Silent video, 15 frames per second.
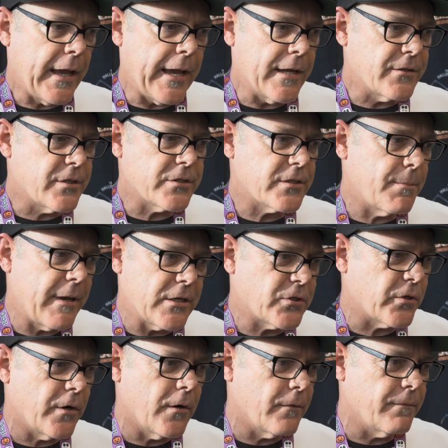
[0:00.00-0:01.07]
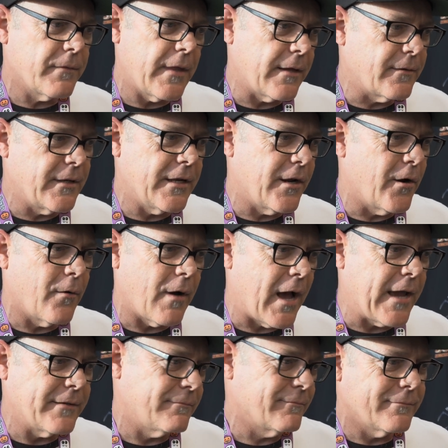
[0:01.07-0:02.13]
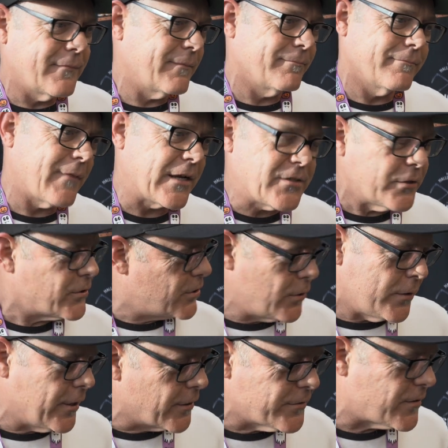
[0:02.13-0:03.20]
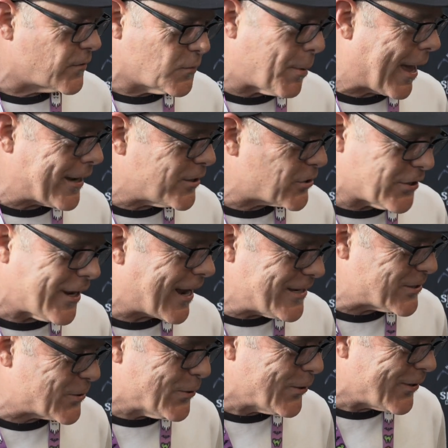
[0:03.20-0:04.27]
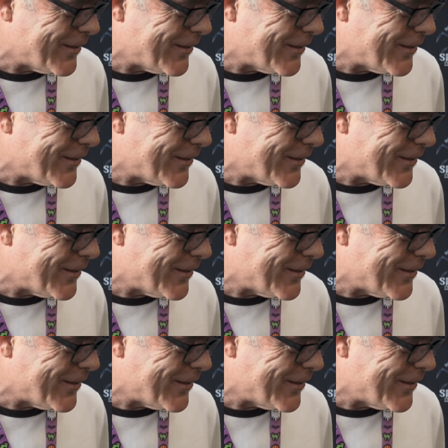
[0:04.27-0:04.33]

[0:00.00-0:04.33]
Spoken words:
just to make sure that I took 2 years of Spanish in high school.